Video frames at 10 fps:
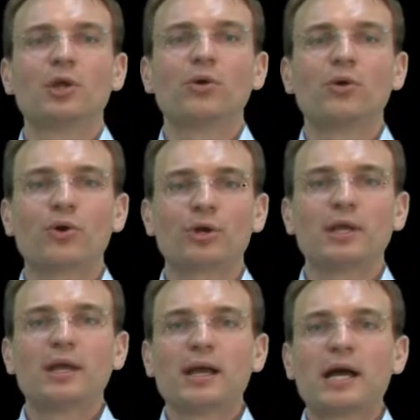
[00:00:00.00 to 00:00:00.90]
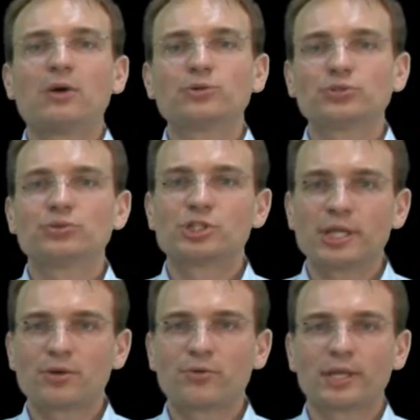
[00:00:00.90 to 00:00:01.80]
or how to
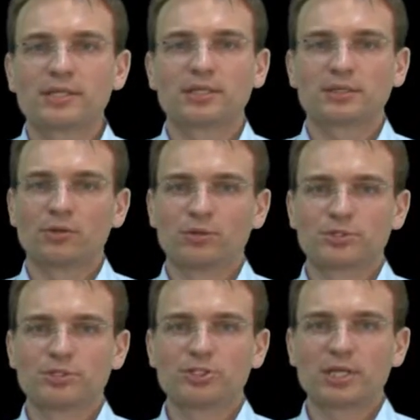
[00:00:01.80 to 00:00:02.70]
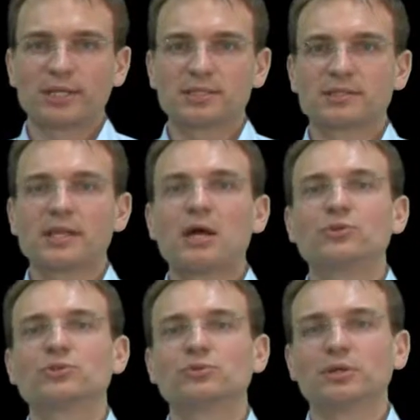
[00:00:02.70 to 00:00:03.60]
generate technology chains and how
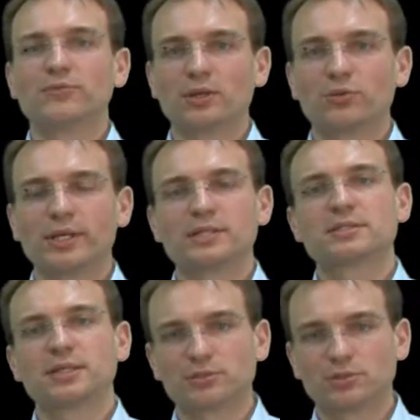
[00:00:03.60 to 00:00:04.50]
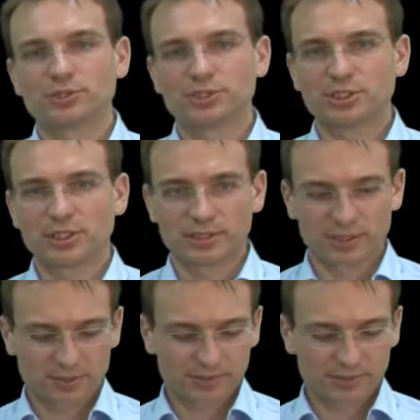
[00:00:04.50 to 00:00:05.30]
to evaluate technology chains.